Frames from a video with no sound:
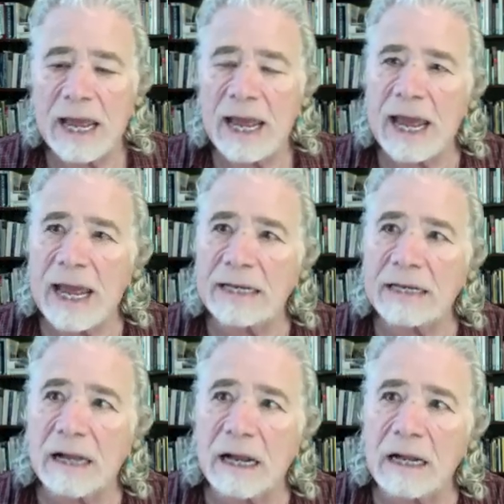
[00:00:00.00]
And
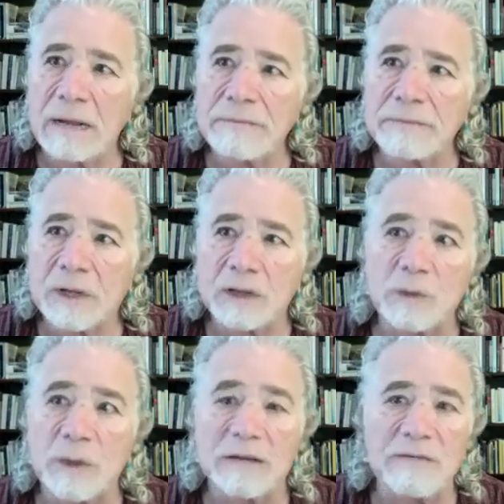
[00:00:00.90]
because
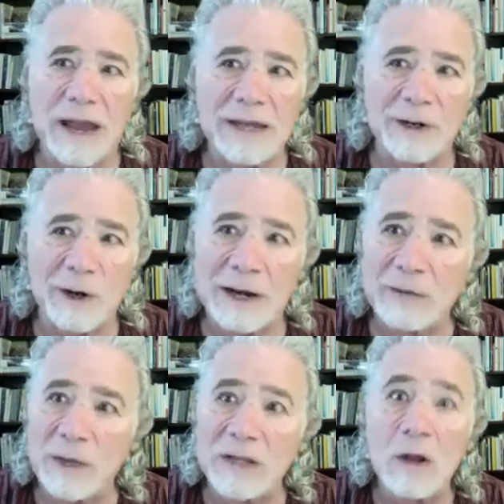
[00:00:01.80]
we invited her. And
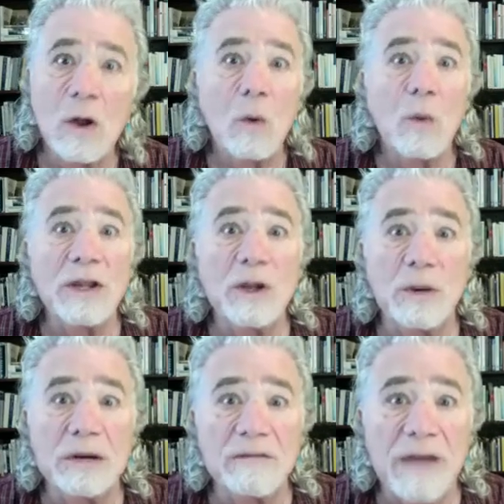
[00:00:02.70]
when you
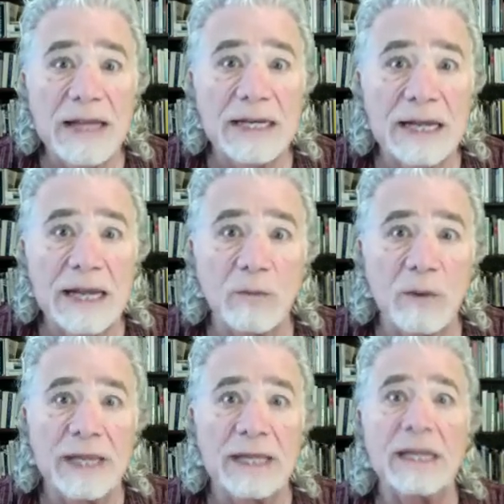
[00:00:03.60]
invited
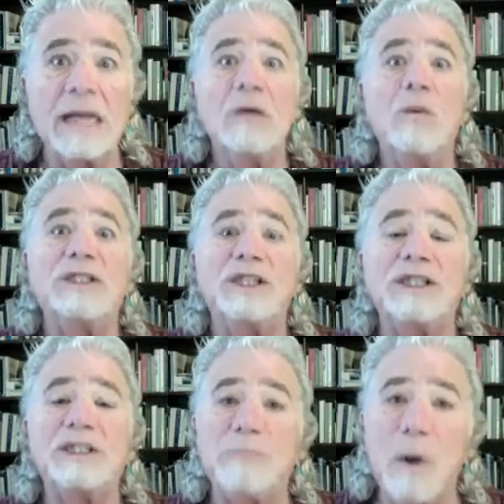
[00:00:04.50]
Edwene, what she
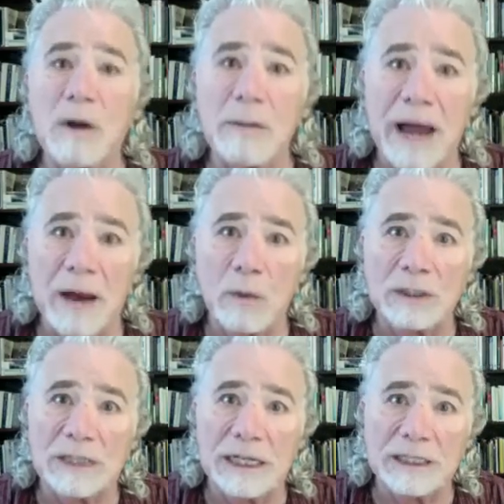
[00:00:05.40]
spoke about
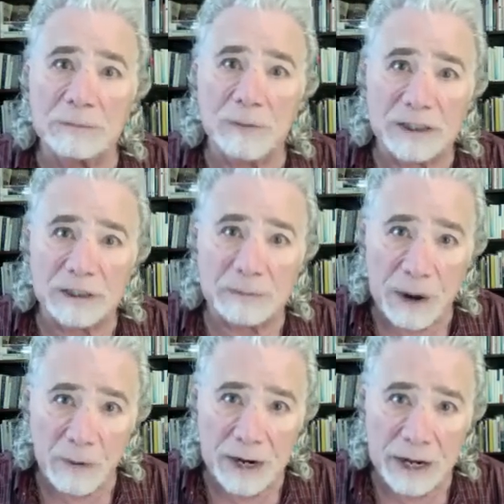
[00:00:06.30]
is
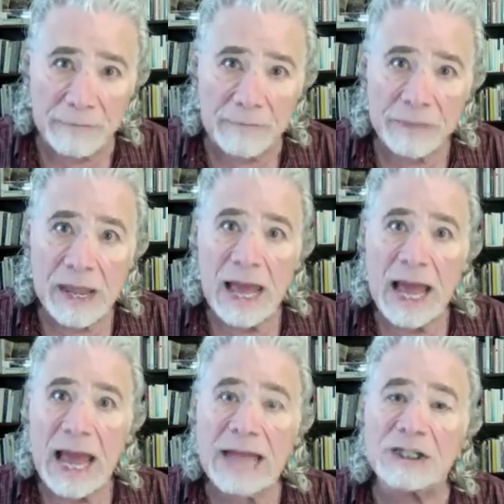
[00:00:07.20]
prosperity.
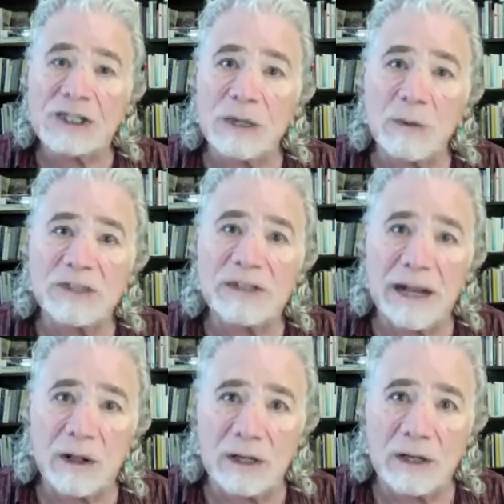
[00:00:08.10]
And she would
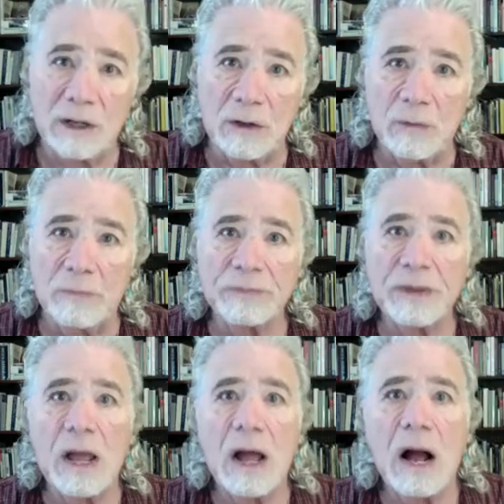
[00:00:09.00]
tell you,
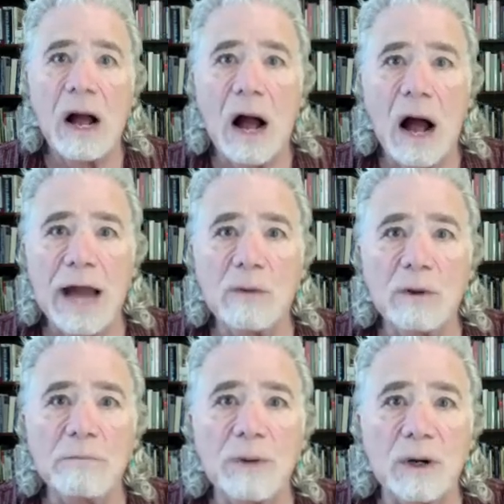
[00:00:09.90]
I will
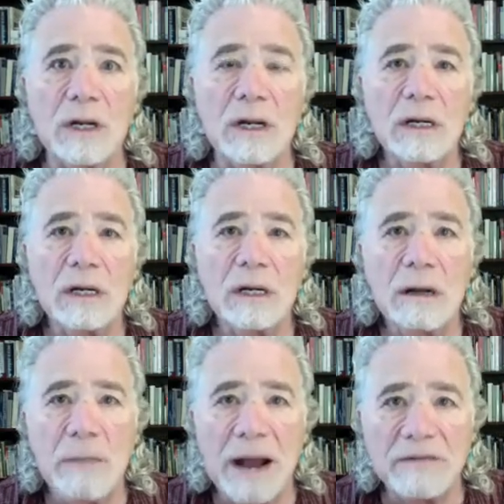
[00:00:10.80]
book
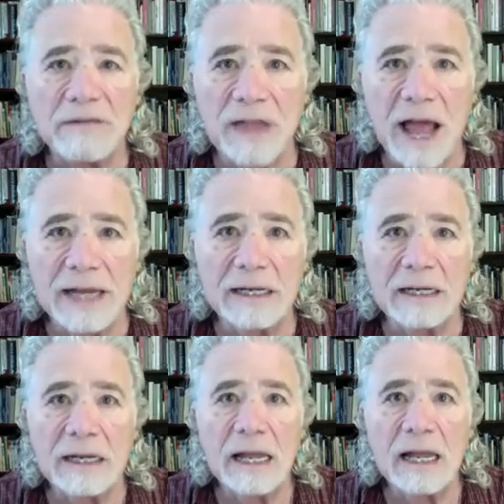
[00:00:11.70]
my flight
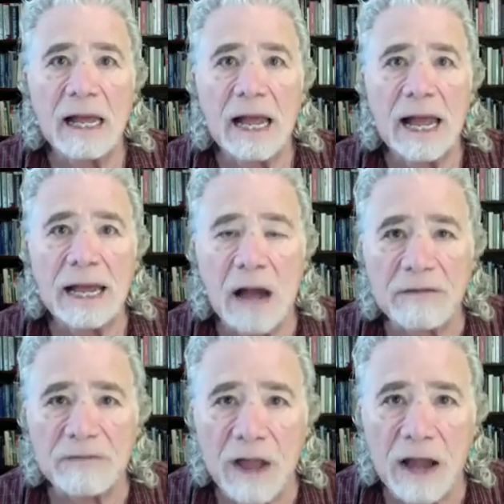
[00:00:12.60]
and I
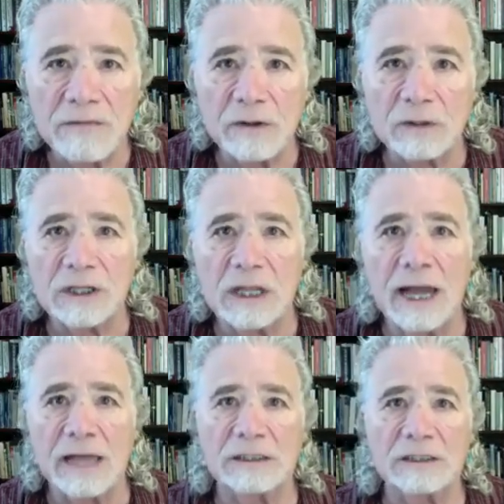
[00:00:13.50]
fly first
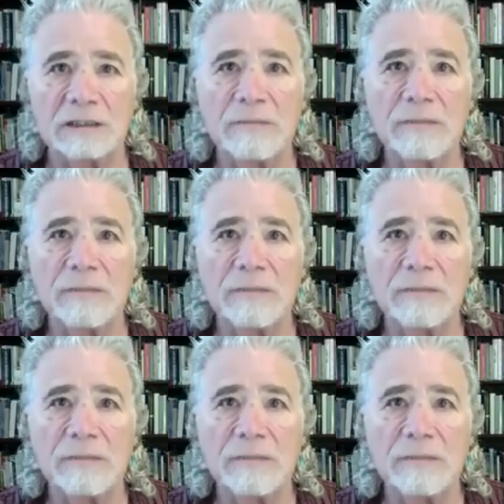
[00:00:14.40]
class.